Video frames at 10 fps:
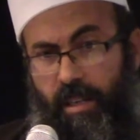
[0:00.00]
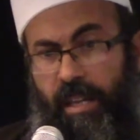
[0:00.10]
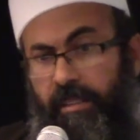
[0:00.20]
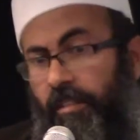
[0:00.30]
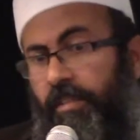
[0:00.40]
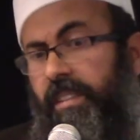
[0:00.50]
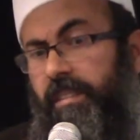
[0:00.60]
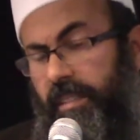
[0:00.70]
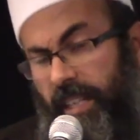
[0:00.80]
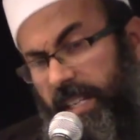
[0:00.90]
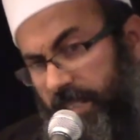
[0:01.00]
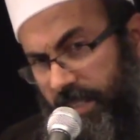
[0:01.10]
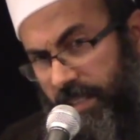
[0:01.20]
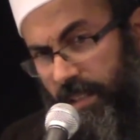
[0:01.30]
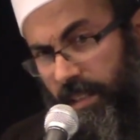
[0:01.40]
and different
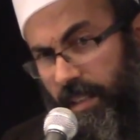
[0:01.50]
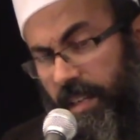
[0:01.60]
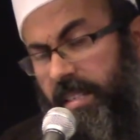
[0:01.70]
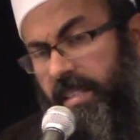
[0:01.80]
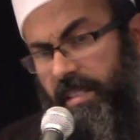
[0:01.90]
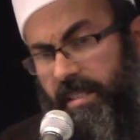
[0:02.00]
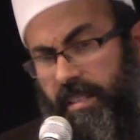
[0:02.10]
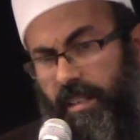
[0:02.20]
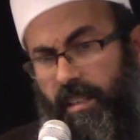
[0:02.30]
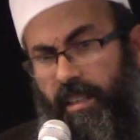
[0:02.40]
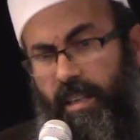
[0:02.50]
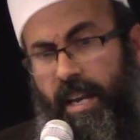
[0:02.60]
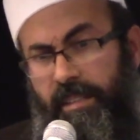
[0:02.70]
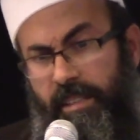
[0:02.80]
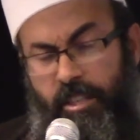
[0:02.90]
races
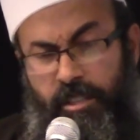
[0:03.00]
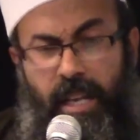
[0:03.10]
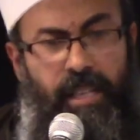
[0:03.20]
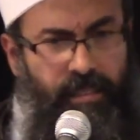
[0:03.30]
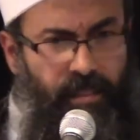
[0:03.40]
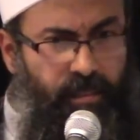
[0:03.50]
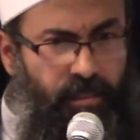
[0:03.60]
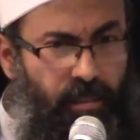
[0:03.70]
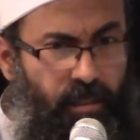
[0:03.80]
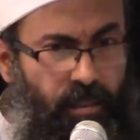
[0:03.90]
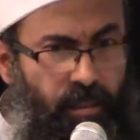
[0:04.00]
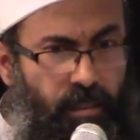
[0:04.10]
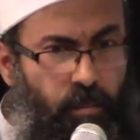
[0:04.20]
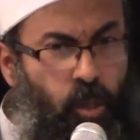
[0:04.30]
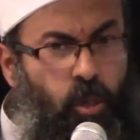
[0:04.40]
and nationalities,
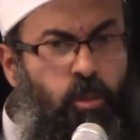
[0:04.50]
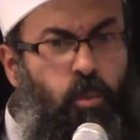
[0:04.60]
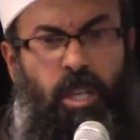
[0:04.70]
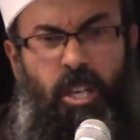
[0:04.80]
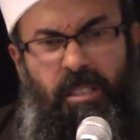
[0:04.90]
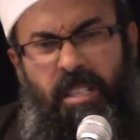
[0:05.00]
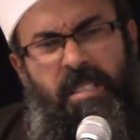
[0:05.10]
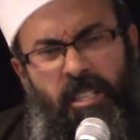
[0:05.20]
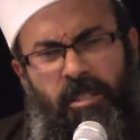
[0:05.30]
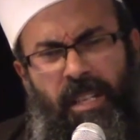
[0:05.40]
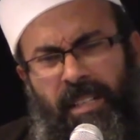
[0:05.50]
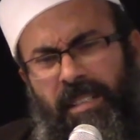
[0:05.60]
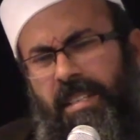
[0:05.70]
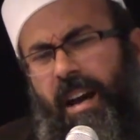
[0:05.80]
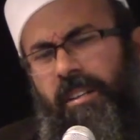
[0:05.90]
because these
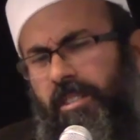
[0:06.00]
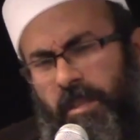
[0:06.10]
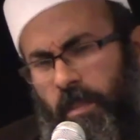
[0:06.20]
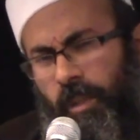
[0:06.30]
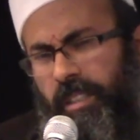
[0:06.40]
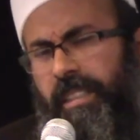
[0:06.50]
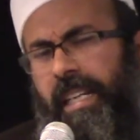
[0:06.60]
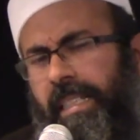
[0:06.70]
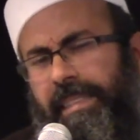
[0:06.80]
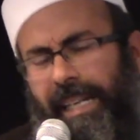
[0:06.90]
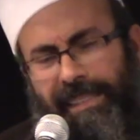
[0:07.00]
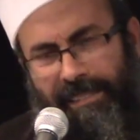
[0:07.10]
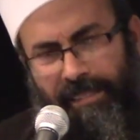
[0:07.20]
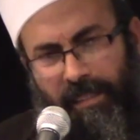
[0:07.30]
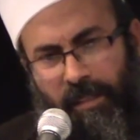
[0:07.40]
nationalities are just politically
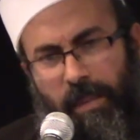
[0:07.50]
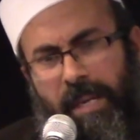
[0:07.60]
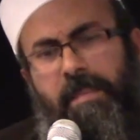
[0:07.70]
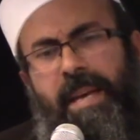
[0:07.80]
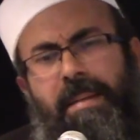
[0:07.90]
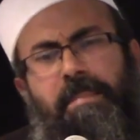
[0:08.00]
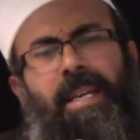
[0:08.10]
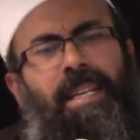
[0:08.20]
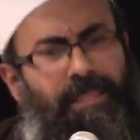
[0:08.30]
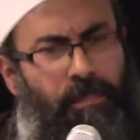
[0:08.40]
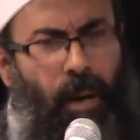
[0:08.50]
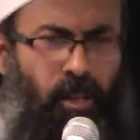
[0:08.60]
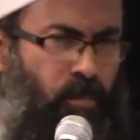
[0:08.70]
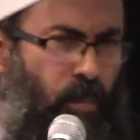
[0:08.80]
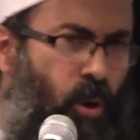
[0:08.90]
done by man-made
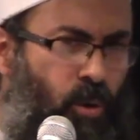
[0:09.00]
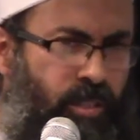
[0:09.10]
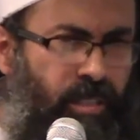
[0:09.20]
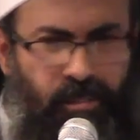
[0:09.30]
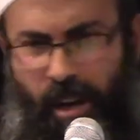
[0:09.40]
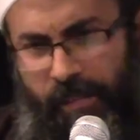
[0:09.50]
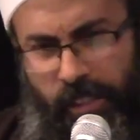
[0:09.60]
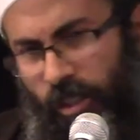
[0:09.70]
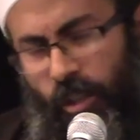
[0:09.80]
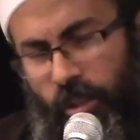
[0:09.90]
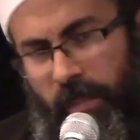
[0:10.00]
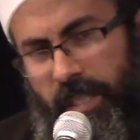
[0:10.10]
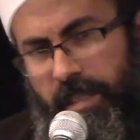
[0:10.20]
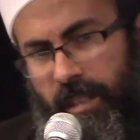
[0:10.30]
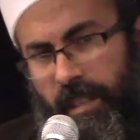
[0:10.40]
passports and travel
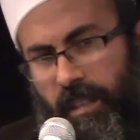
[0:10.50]
documents.